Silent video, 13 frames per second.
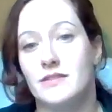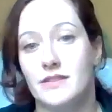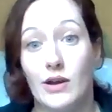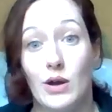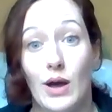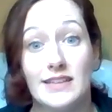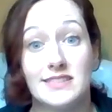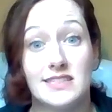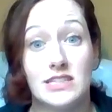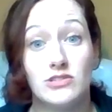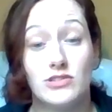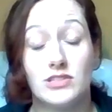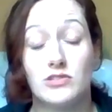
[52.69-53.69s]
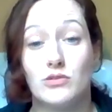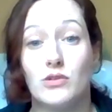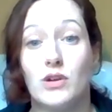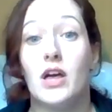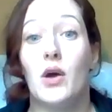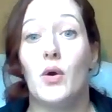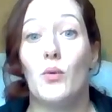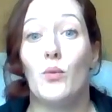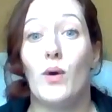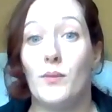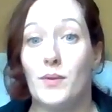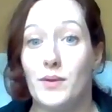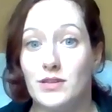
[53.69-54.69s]
Now, as a sensory tool,
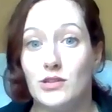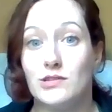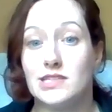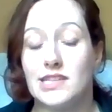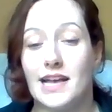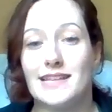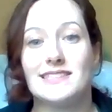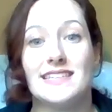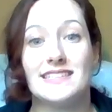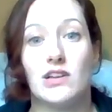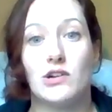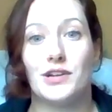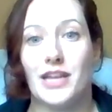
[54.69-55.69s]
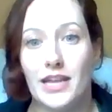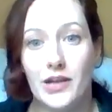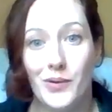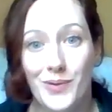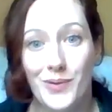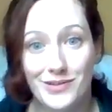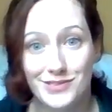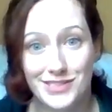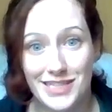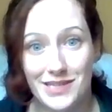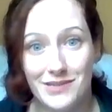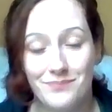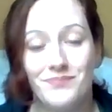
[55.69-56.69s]
what we would use it as is called a wiggle
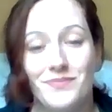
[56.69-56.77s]
seat.